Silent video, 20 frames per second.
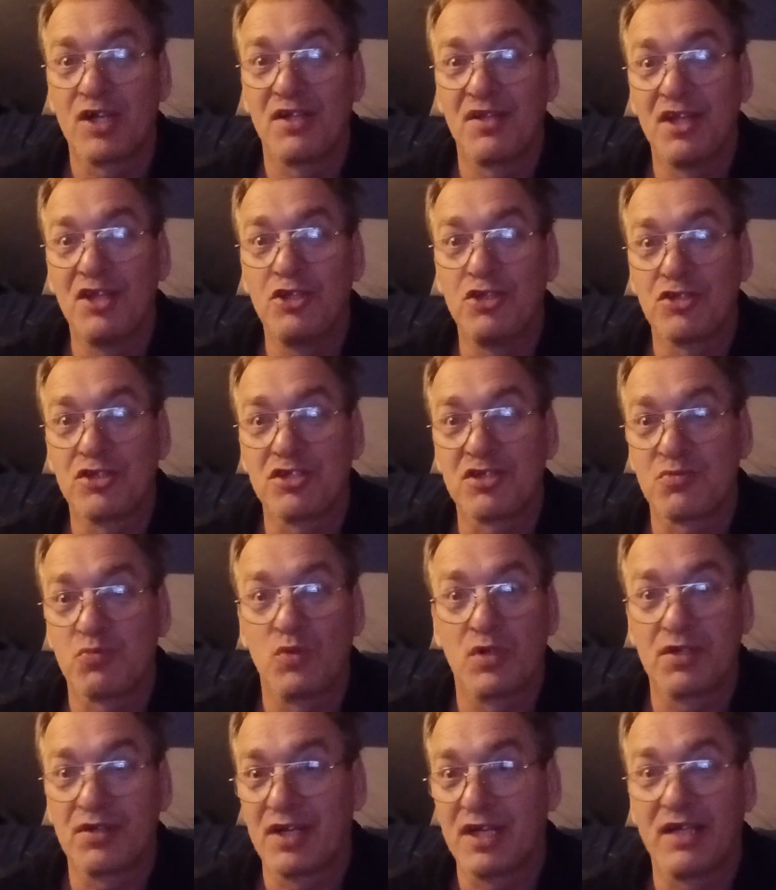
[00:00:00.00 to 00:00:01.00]
and then you're just
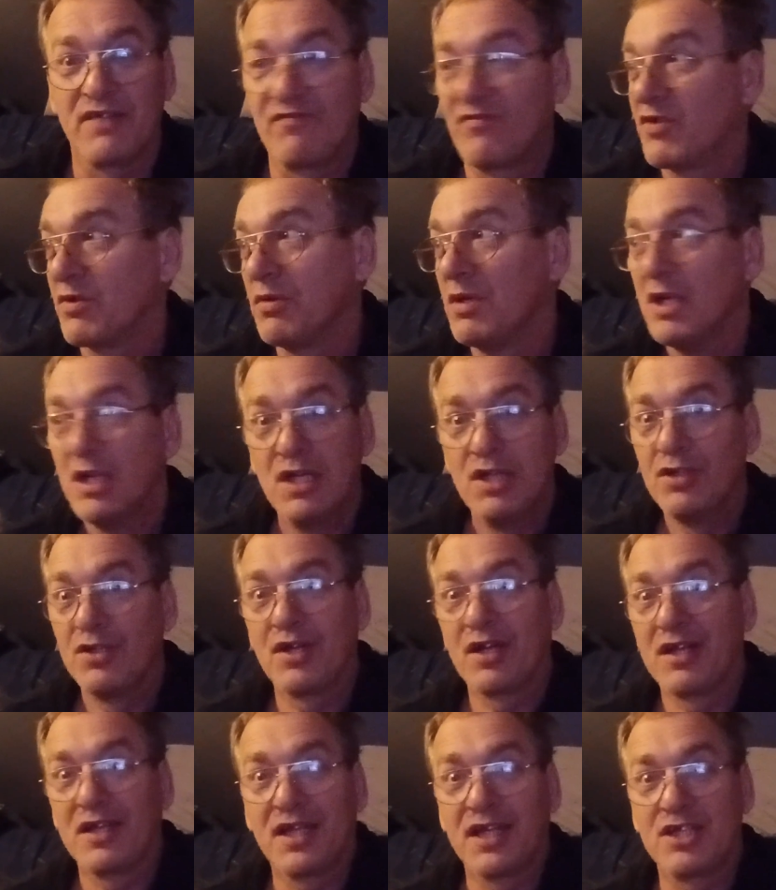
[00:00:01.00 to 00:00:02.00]
wondering if you're
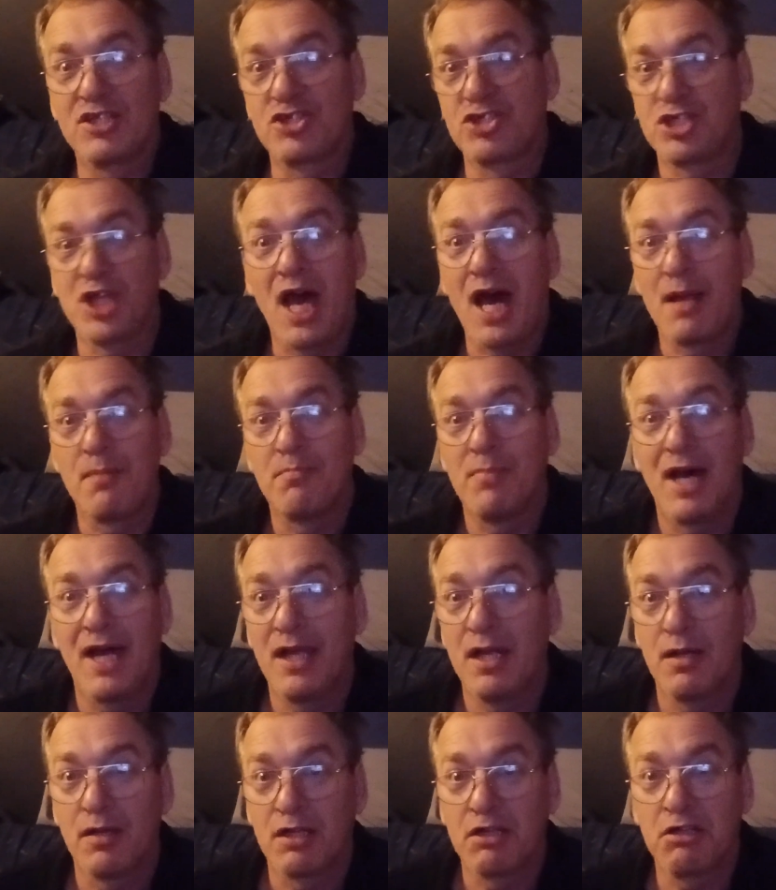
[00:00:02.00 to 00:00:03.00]
going to get shot by
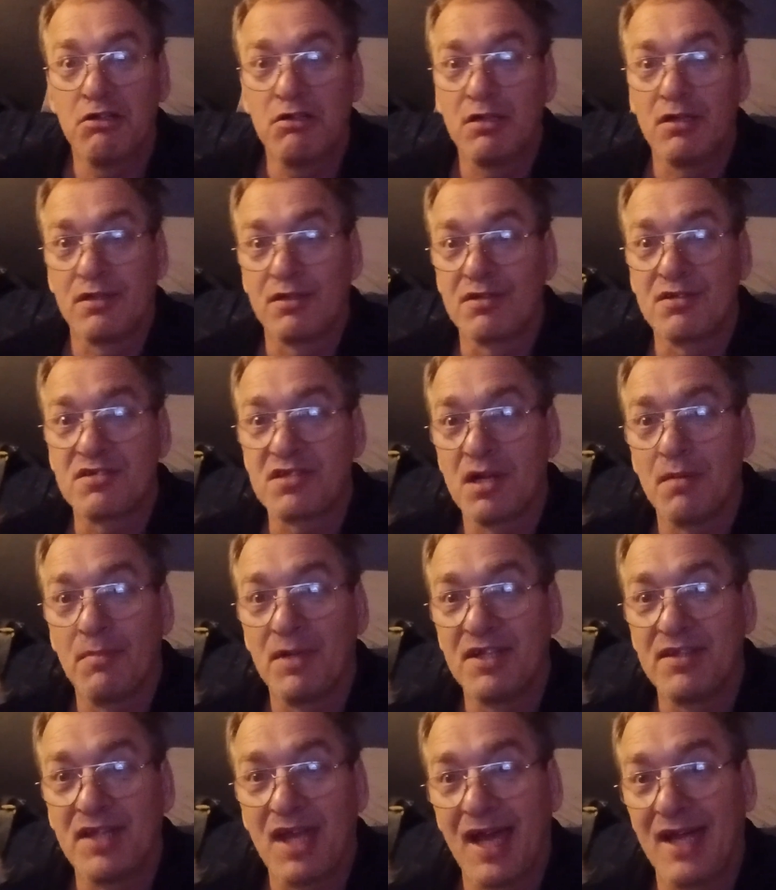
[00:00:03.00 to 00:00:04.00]
a gun or something
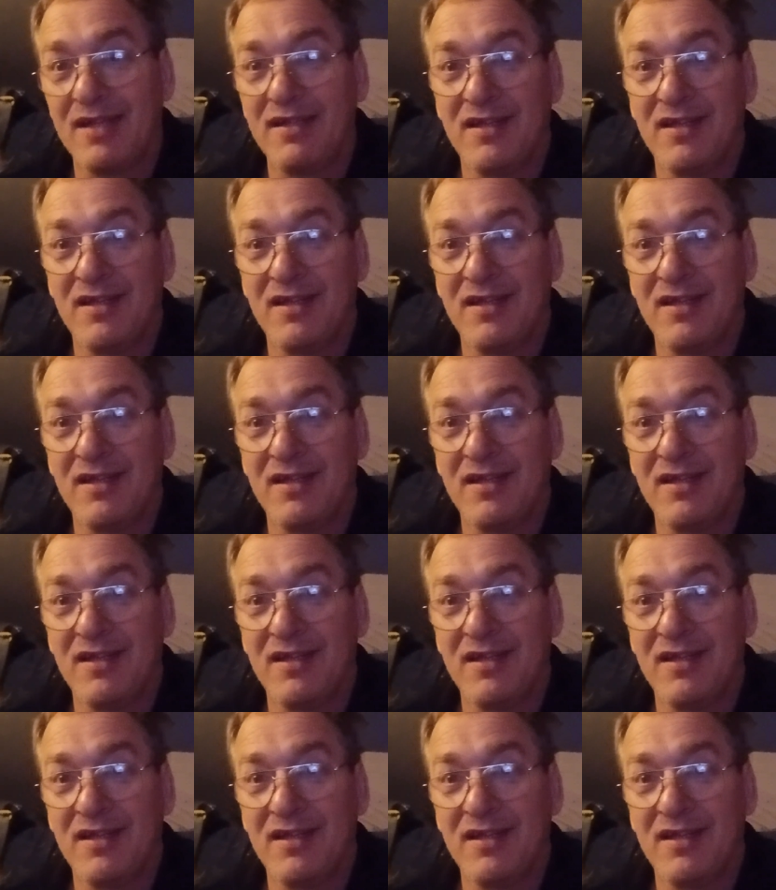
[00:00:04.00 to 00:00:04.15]
like that.